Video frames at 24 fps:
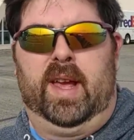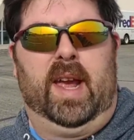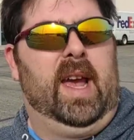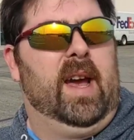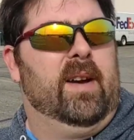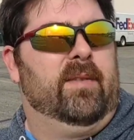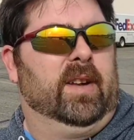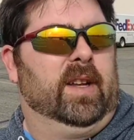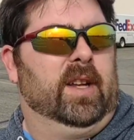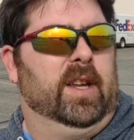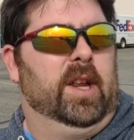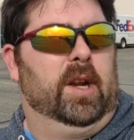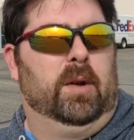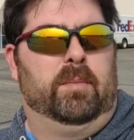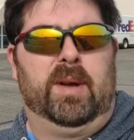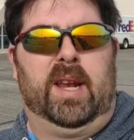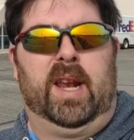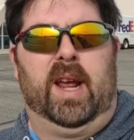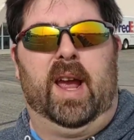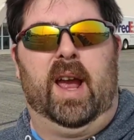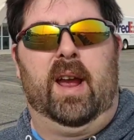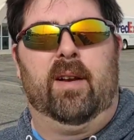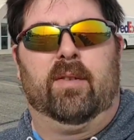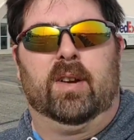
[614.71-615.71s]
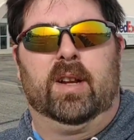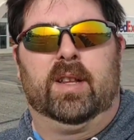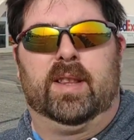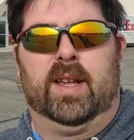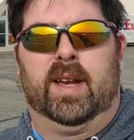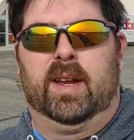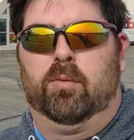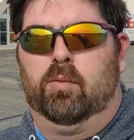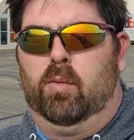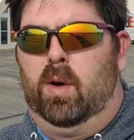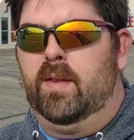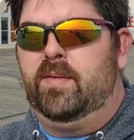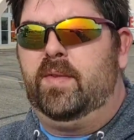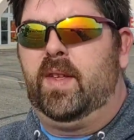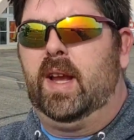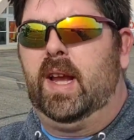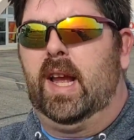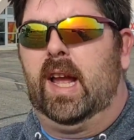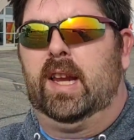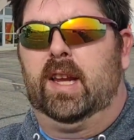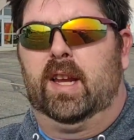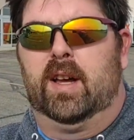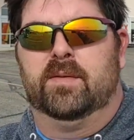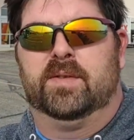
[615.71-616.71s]
They have a little bit of everything. One
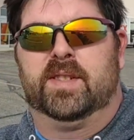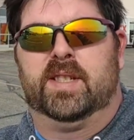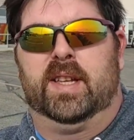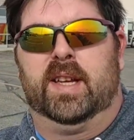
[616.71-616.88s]
thing I love